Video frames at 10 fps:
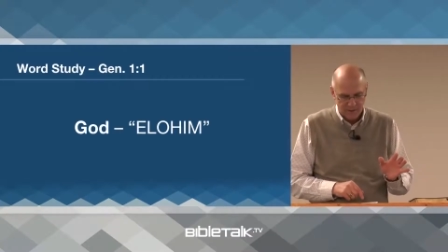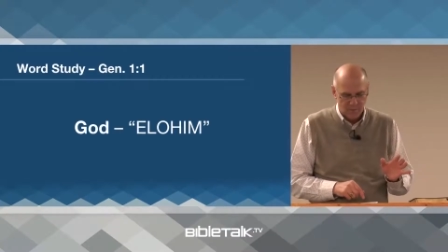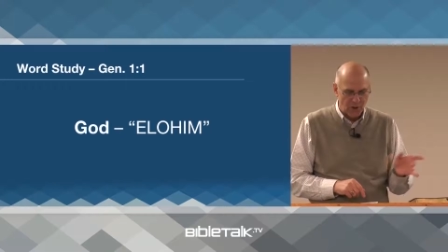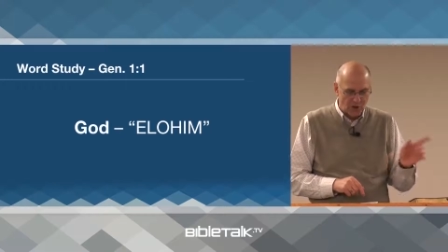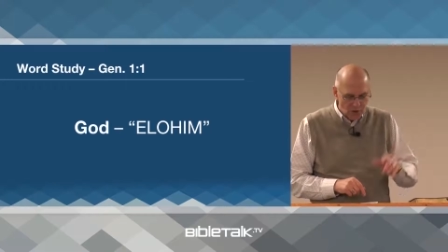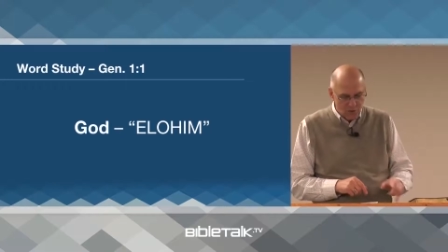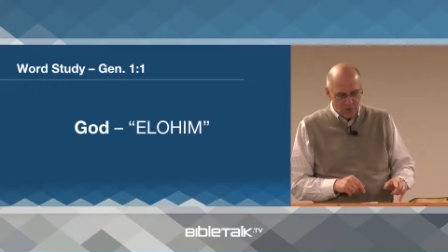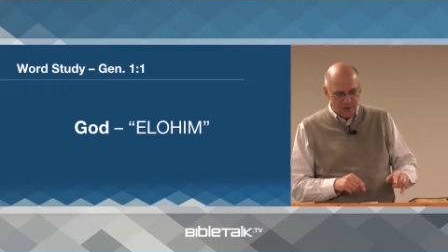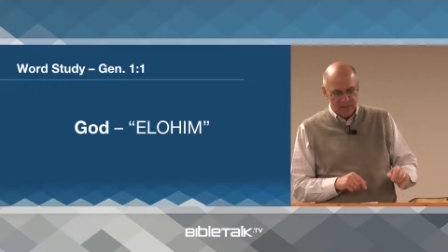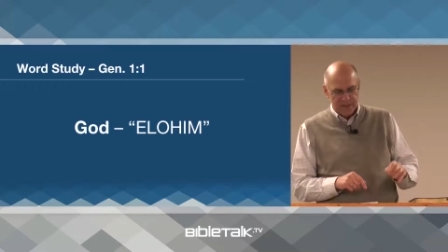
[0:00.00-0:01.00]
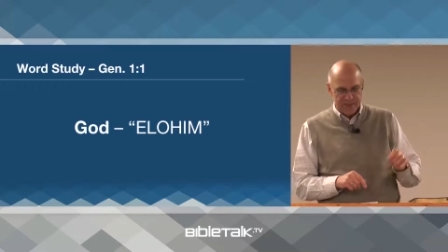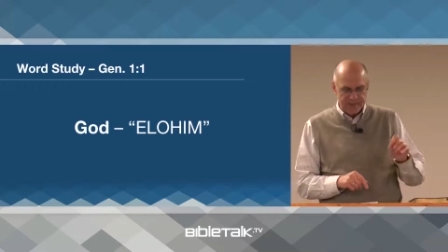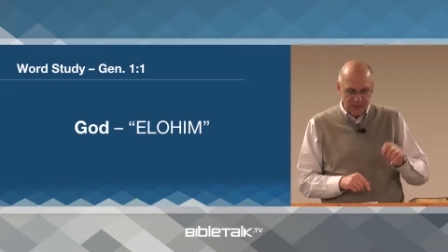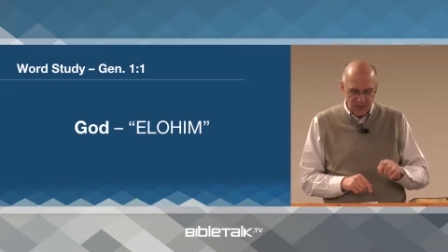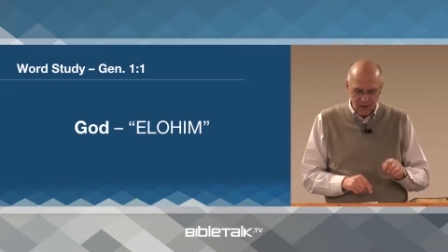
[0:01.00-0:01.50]
but used in a
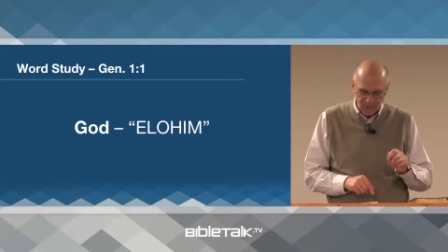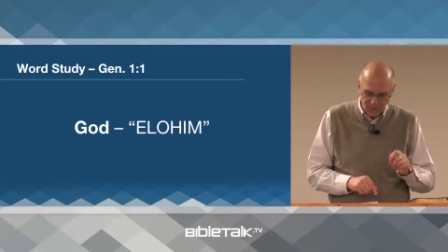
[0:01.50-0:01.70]
singular